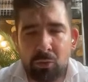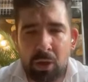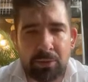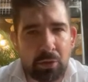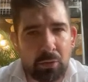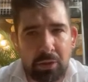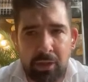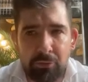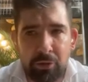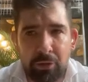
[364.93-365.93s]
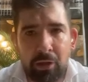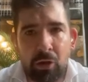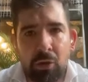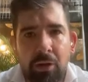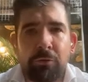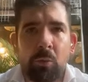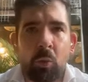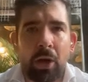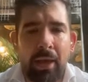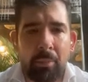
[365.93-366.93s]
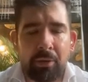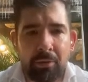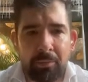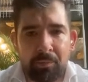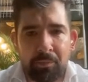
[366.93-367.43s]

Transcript: they can do absolutely everything only from one app.